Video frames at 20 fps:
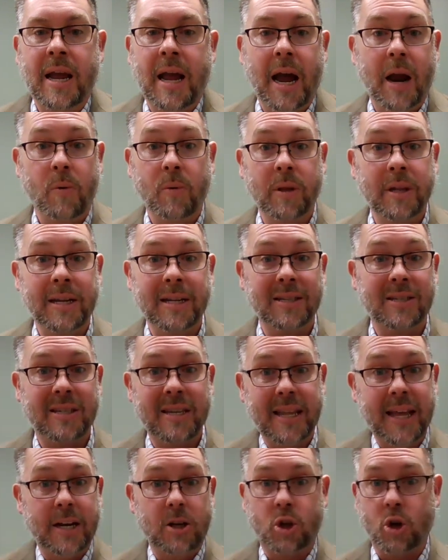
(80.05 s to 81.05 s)
I really didn't see
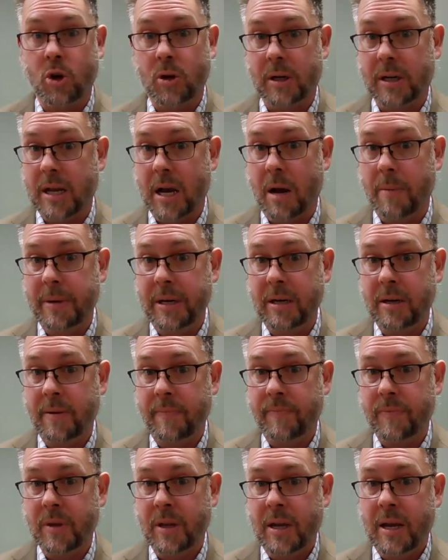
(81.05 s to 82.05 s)
that turn coming.
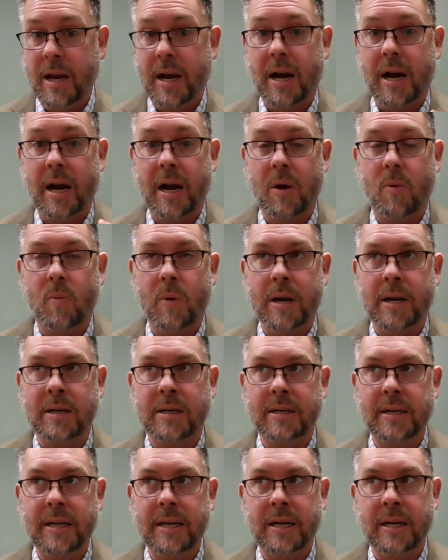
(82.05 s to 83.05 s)
And when it
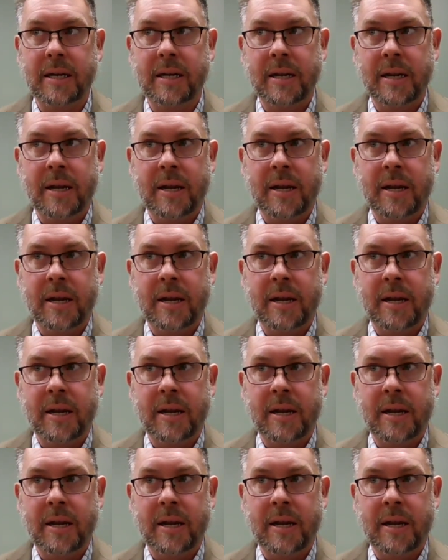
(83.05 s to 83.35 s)
did,